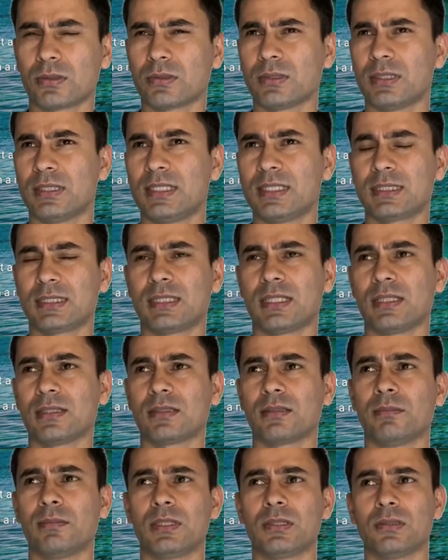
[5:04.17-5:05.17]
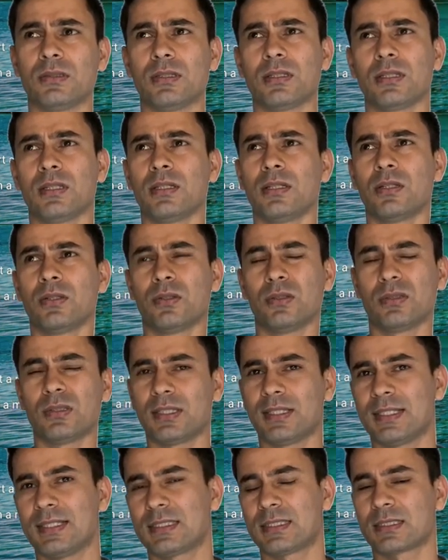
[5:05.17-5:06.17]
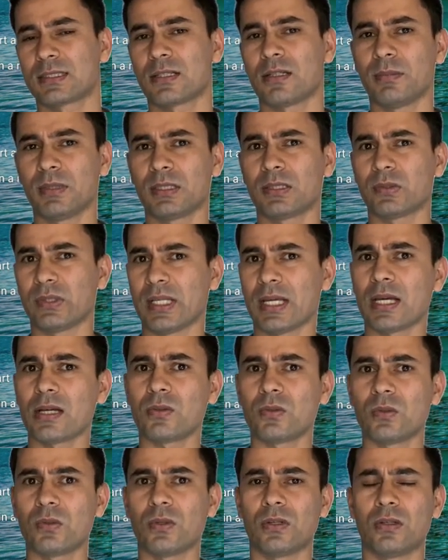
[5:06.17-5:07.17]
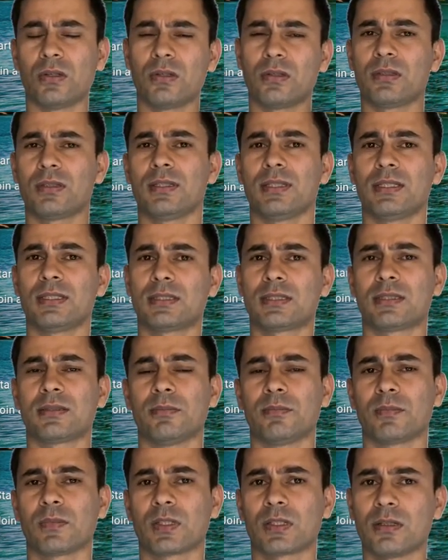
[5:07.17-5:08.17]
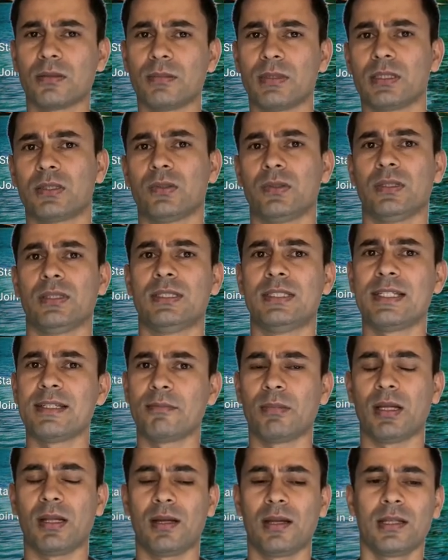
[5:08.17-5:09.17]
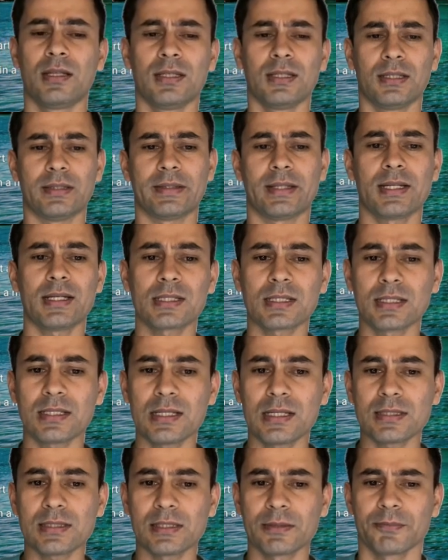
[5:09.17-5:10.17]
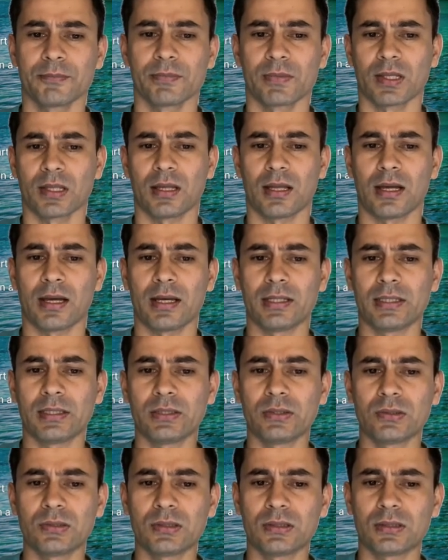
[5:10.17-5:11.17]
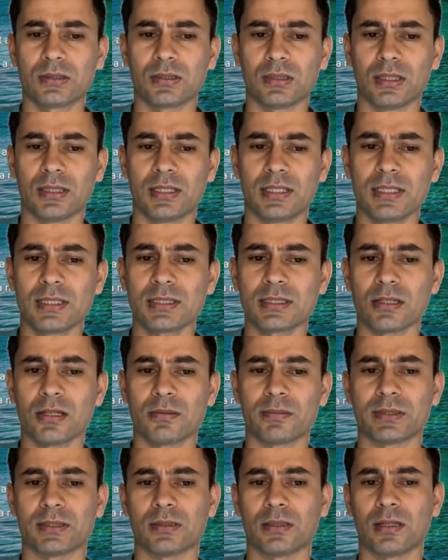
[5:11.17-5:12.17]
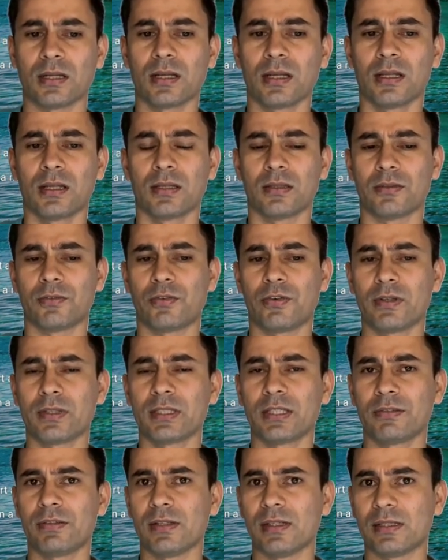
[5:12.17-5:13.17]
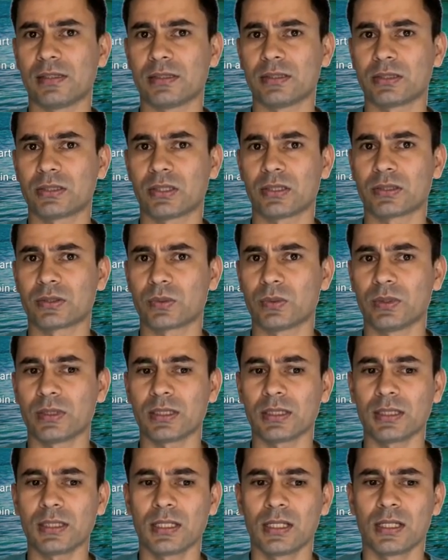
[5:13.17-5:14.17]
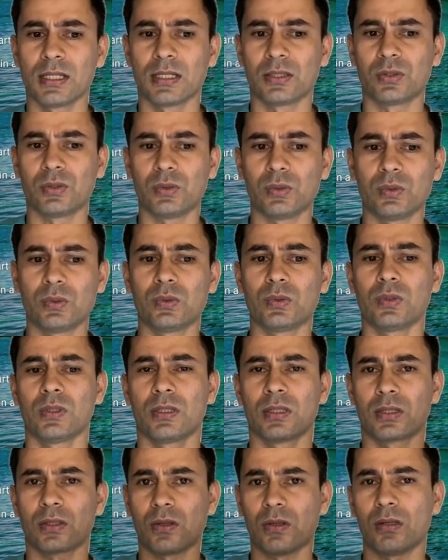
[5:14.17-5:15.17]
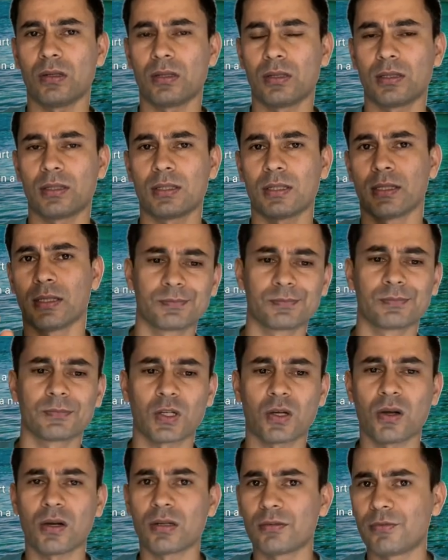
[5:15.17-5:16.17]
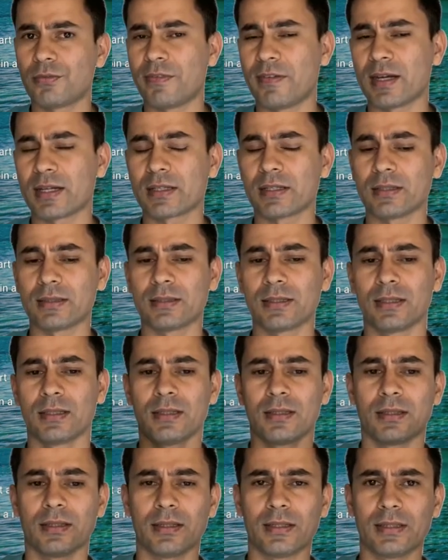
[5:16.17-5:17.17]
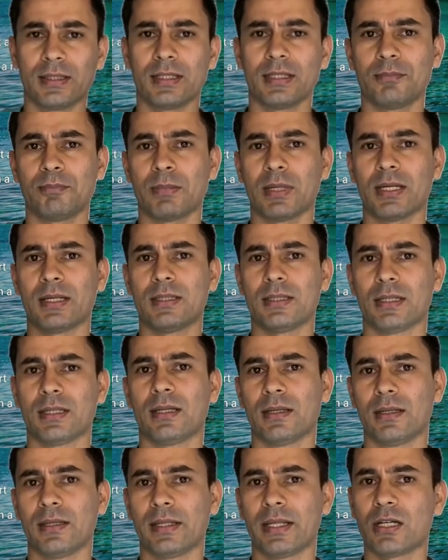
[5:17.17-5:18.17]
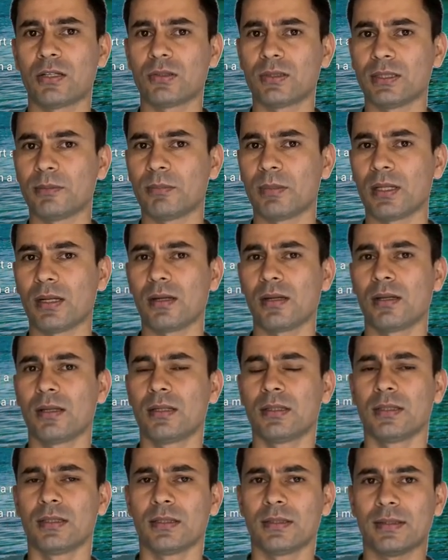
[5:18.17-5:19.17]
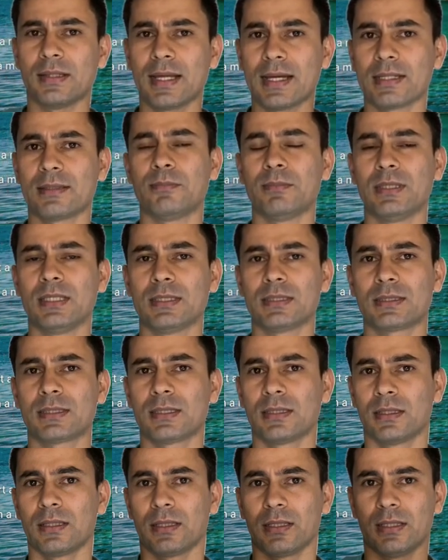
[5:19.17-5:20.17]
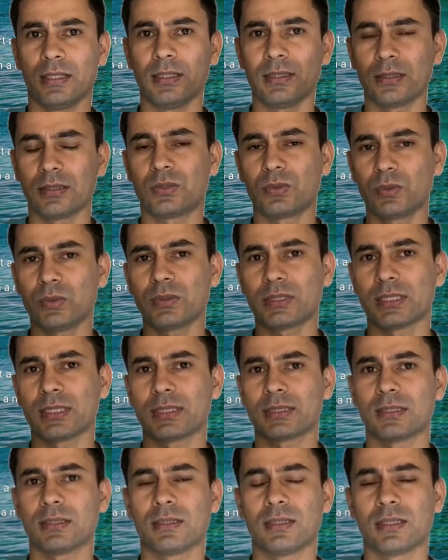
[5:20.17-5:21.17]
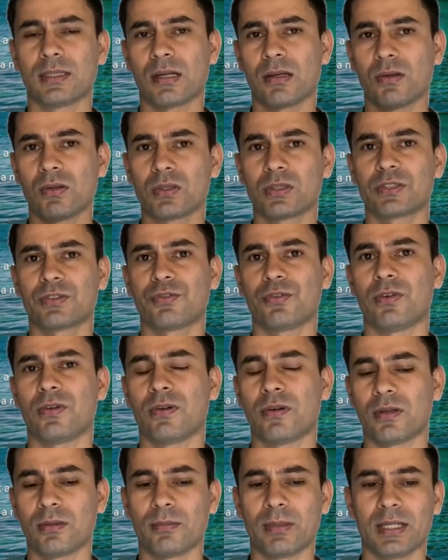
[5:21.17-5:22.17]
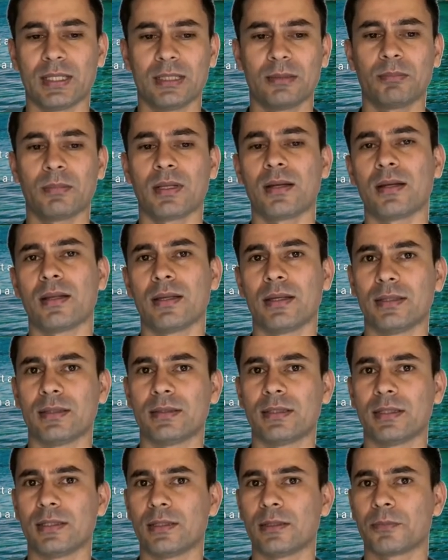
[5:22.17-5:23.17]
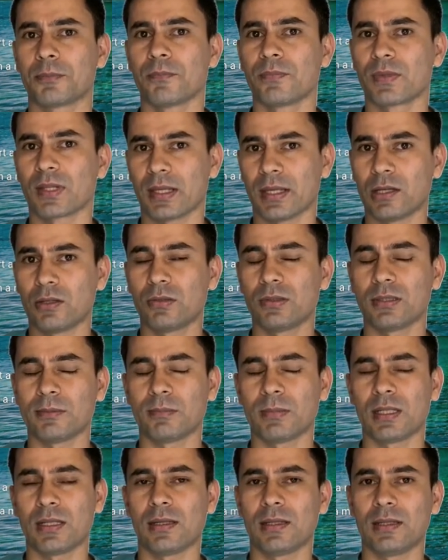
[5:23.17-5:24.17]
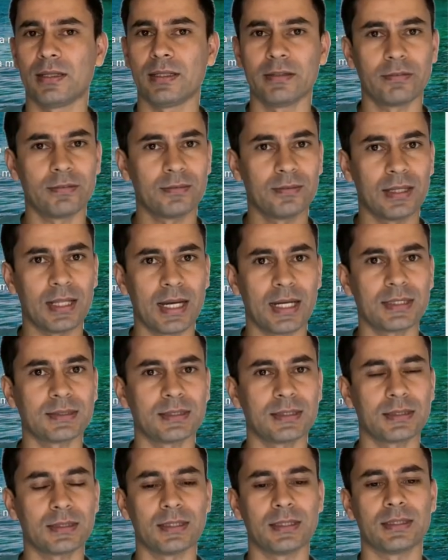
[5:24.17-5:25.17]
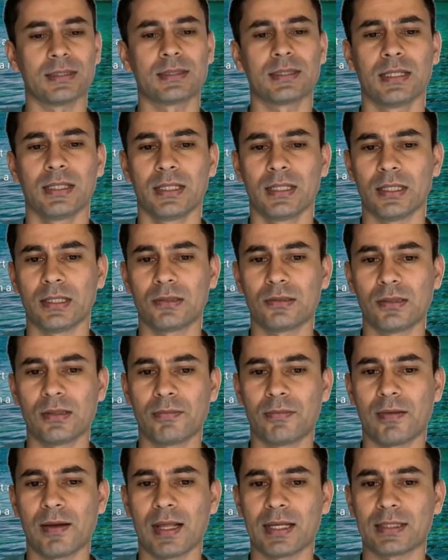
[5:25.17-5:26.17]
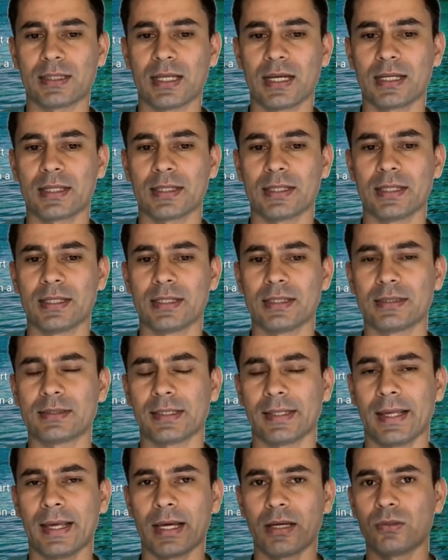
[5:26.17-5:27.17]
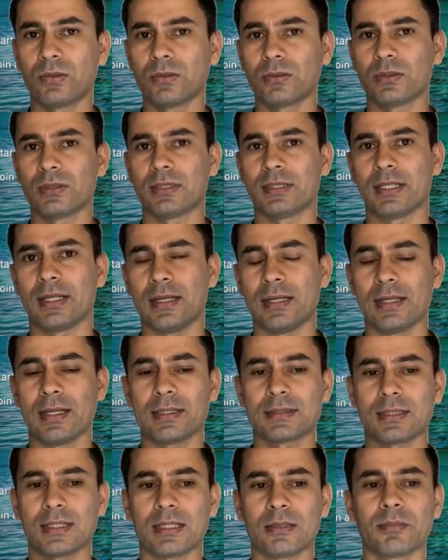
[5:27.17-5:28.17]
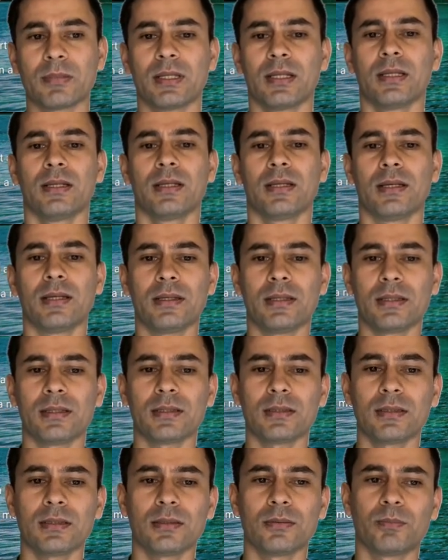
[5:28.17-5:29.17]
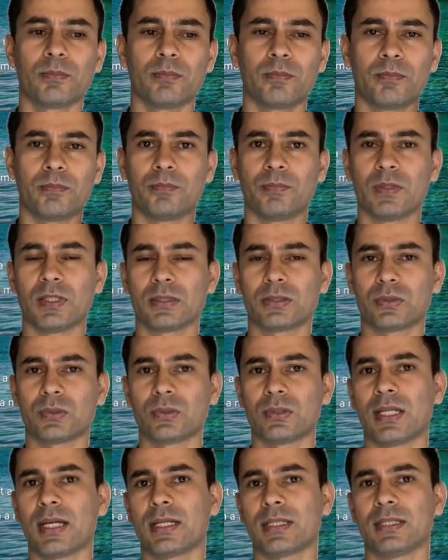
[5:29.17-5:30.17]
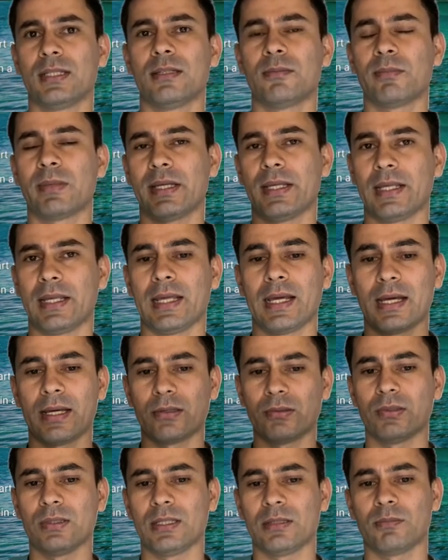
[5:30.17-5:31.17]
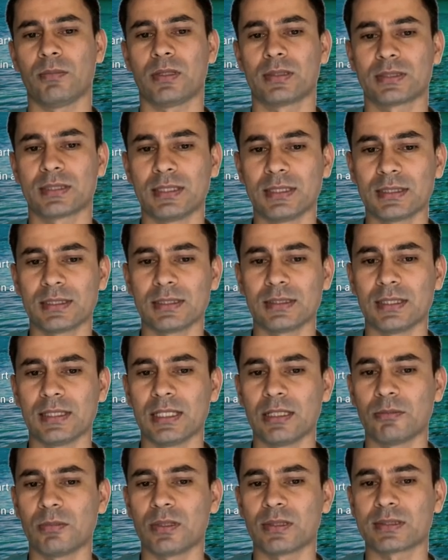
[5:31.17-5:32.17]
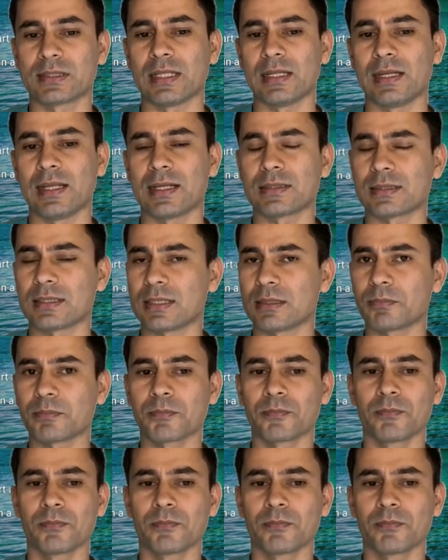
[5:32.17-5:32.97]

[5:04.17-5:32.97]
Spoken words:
to distinct between whether it's coming to Yahoo or it's coming to Gmail. In that case, I used this option for the filter search query, to colon curved bracket and then my Yahoo email. That means in the to section it looks for my email, and then Yahoo email. If that's the case, it will flag that as Yahoo with the alias name, and so that in my Yahoo inbox. This is the inbox alias name.